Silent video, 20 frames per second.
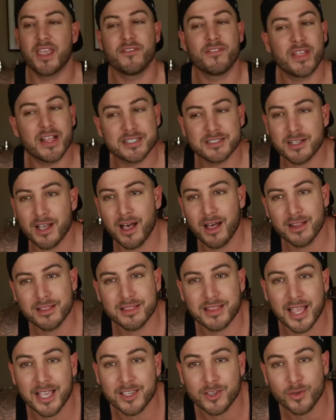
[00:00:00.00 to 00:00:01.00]
If that's all,
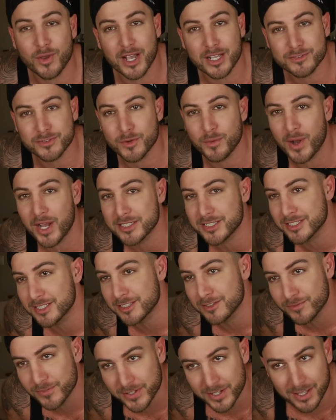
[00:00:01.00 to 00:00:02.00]
thank you guys for watching
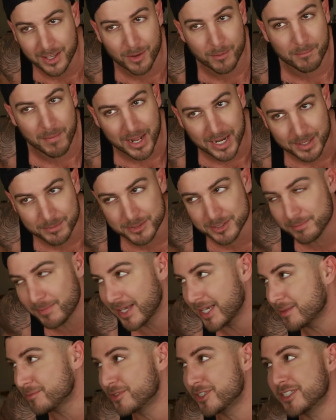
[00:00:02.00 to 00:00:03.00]
this video. My name is
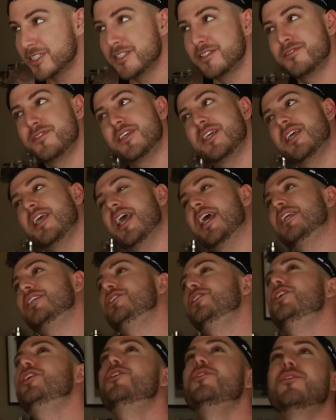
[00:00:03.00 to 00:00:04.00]
MikeMGTV,
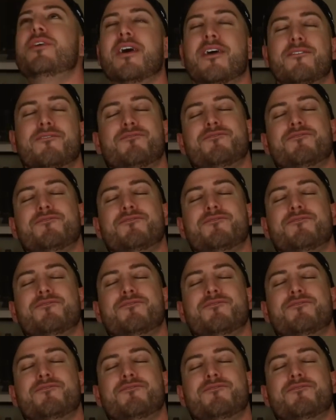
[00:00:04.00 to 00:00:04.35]
and you are